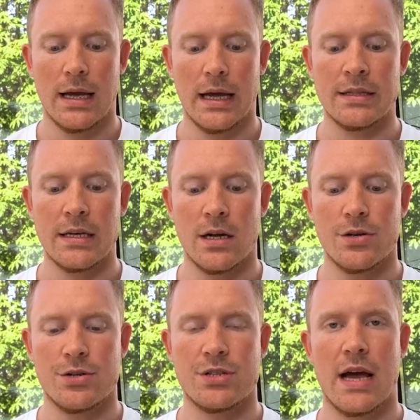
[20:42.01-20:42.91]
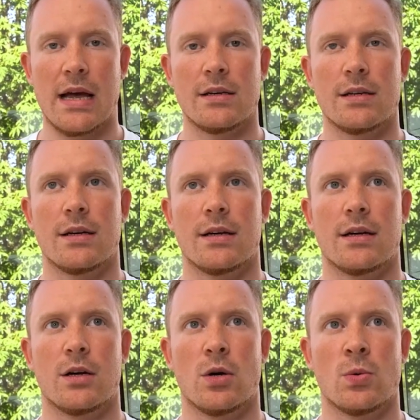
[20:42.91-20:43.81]
And then understand,
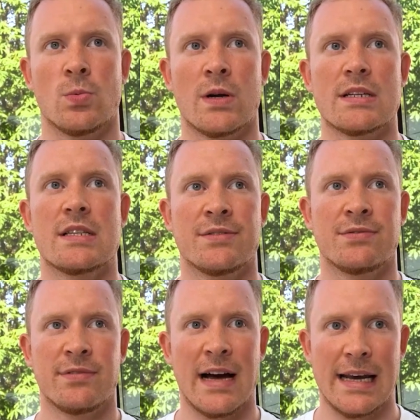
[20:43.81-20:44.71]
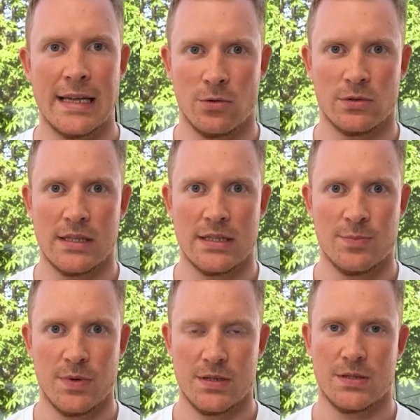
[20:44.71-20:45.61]
what is the value that this
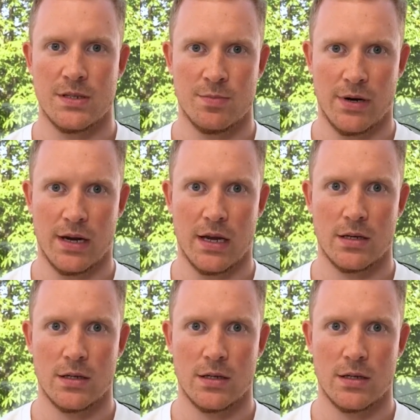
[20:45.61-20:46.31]
business is bringing?